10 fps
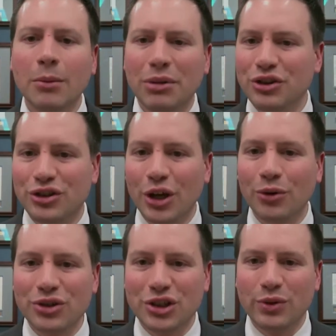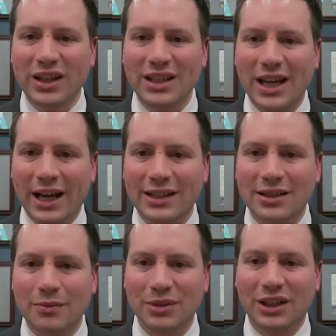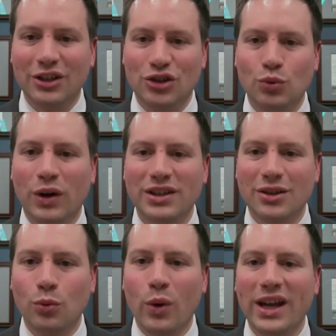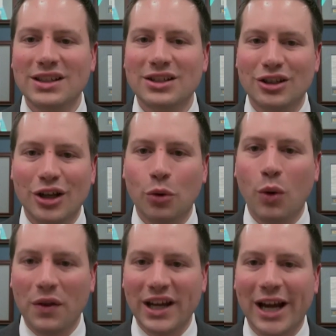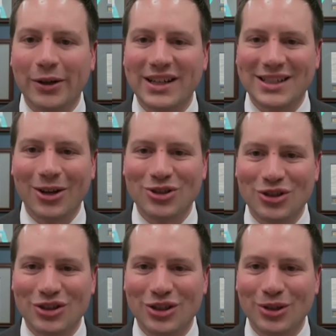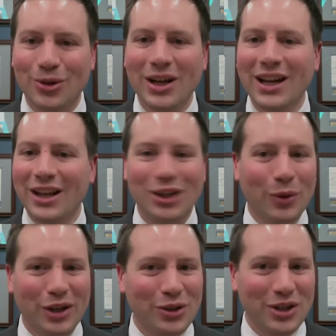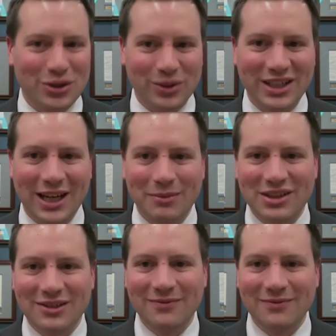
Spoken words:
but don't do it yet because you want to wait to know what the IRS tells you to do. You don't want to do this three times.